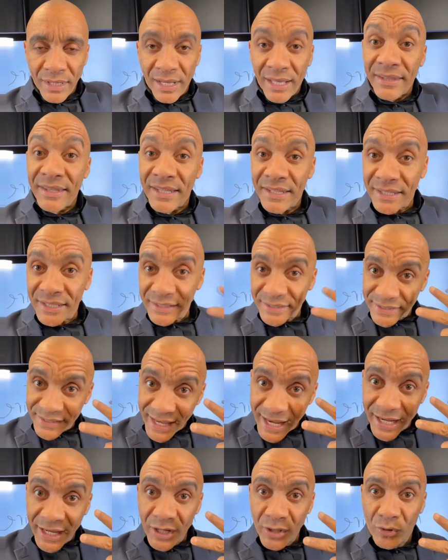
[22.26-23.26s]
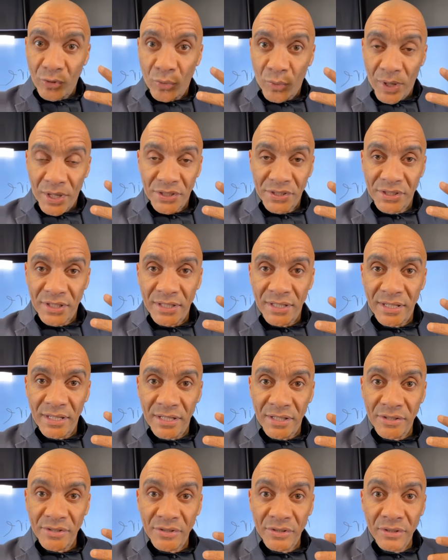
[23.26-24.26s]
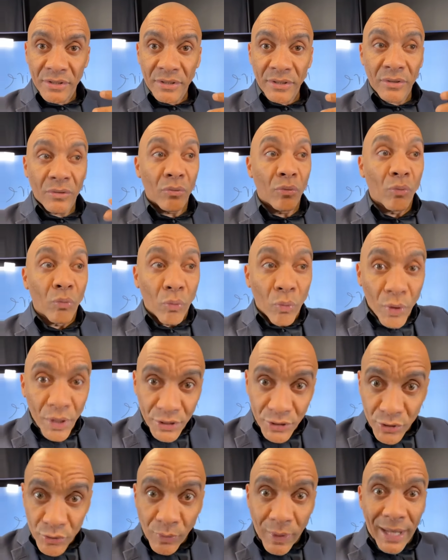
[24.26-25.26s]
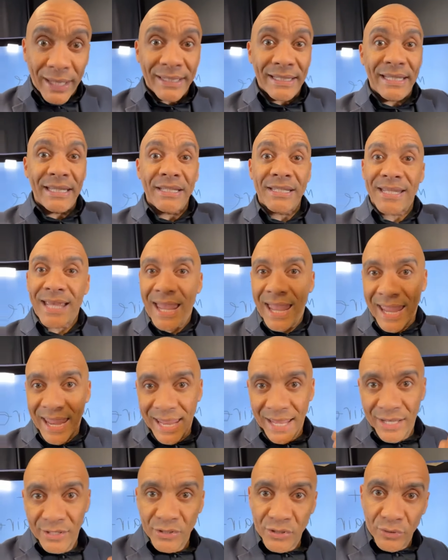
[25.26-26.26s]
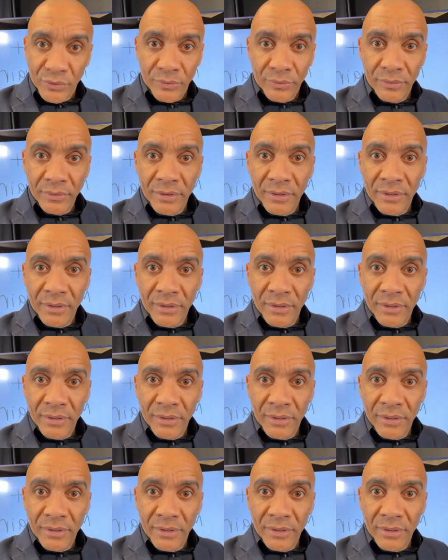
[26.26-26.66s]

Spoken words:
And then the second question is, what do I need to add to?